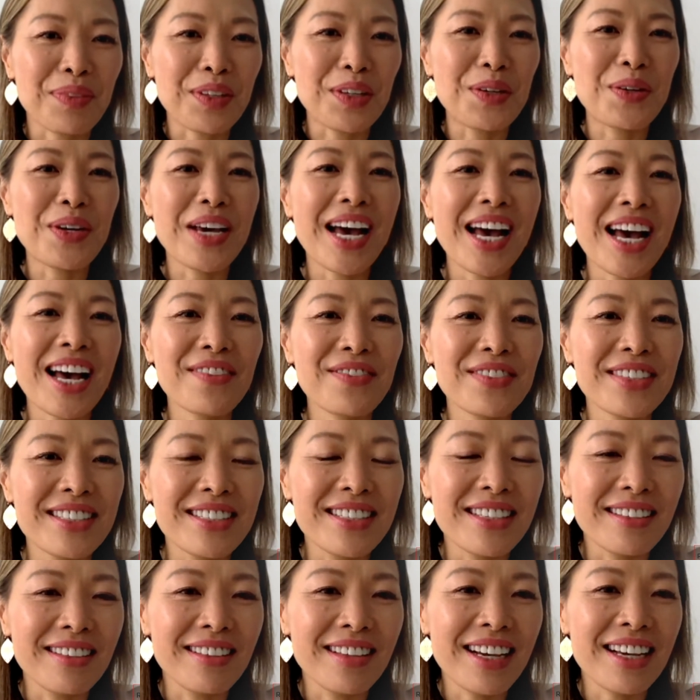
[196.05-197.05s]
You have to
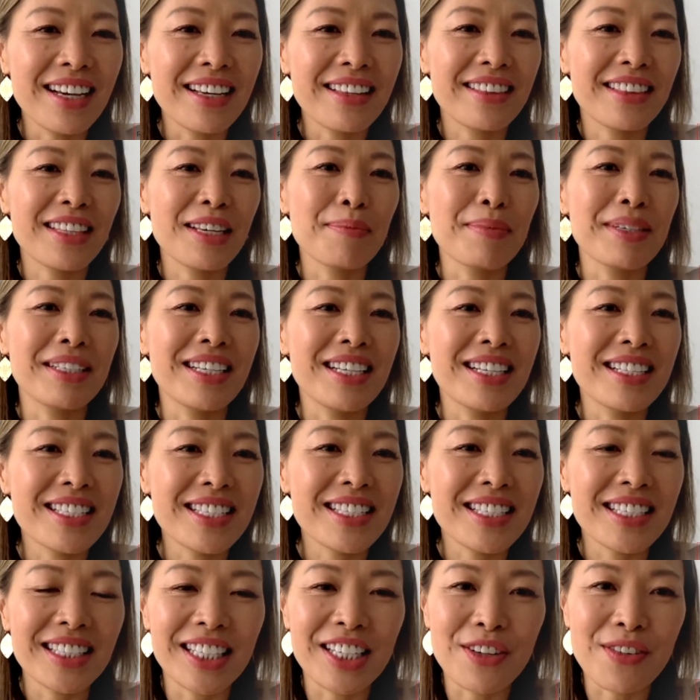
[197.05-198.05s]
delight them and
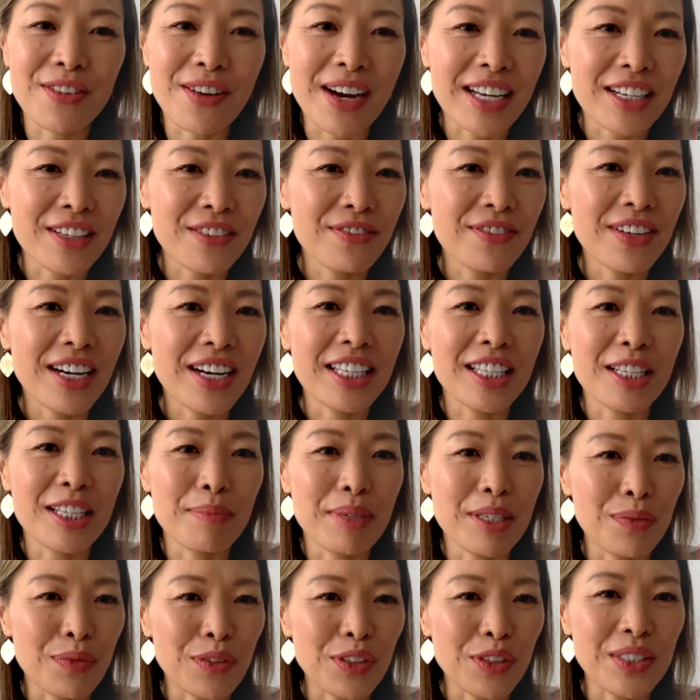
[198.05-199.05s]
instantly gratify
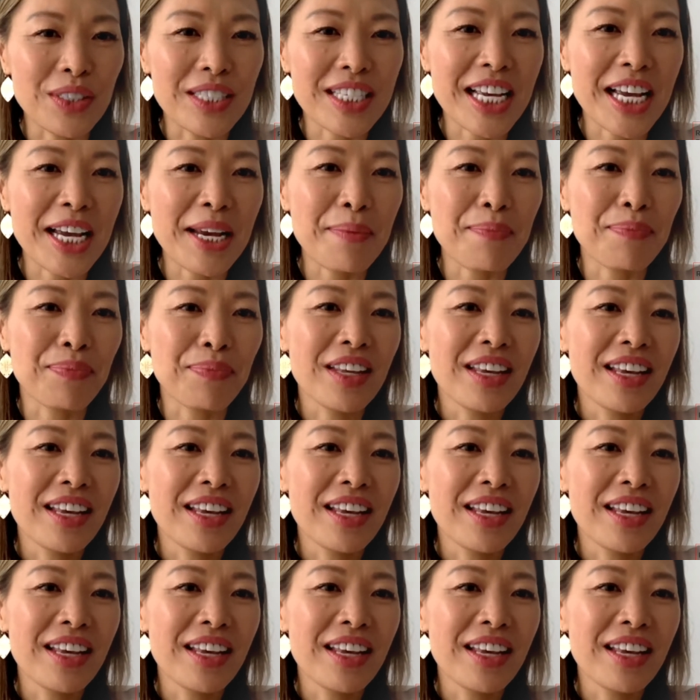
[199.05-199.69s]
them in real time.